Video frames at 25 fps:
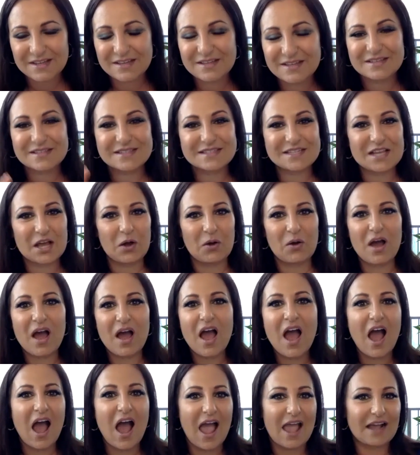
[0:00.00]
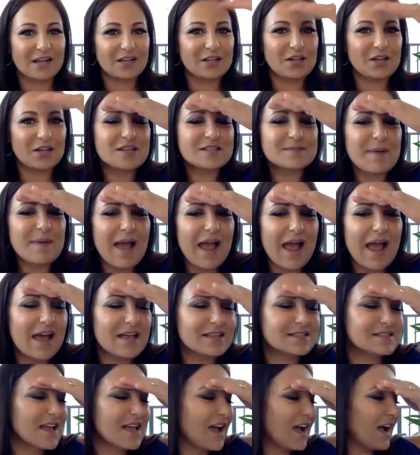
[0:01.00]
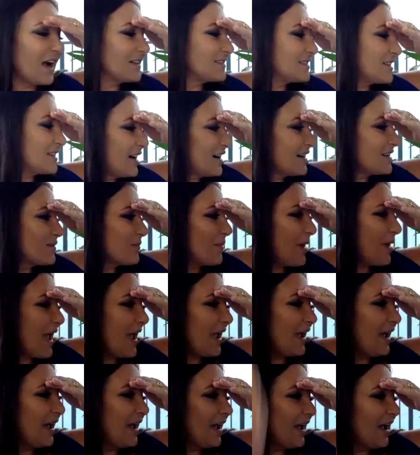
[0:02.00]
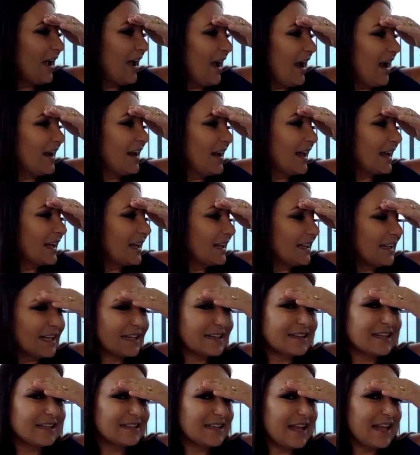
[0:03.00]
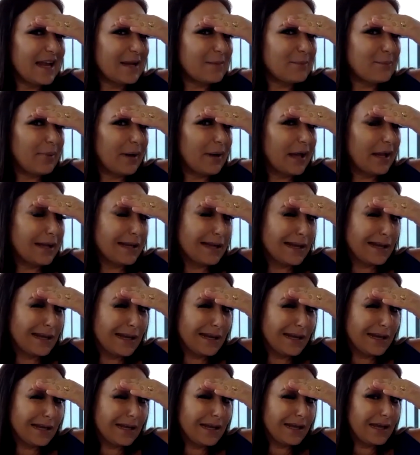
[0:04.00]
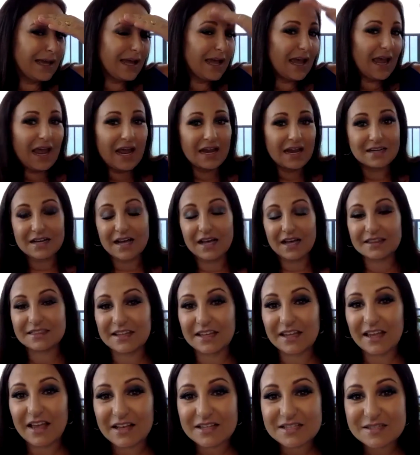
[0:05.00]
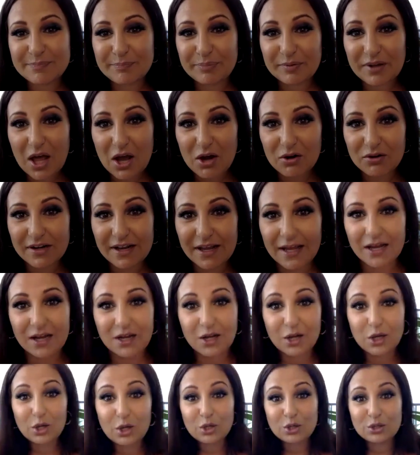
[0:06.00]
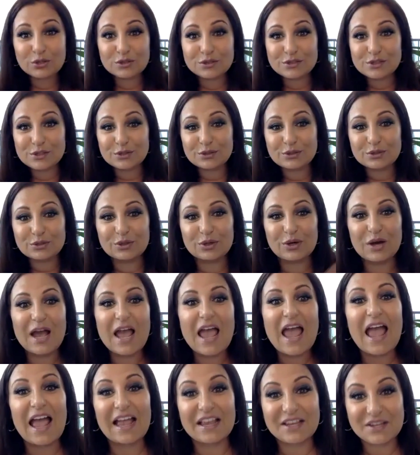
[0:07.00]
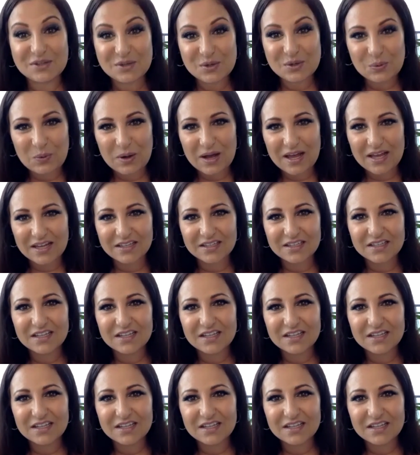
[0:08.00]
So I closed my eyes, I turned away, and I clicked the like button. And nothing exploded. Who knew? And you know what?